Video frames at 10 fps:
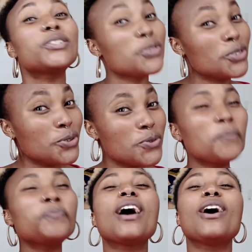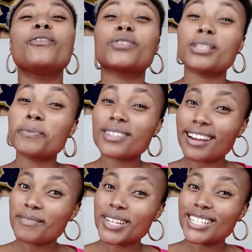to you for
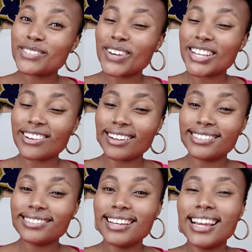subscribing to my channel.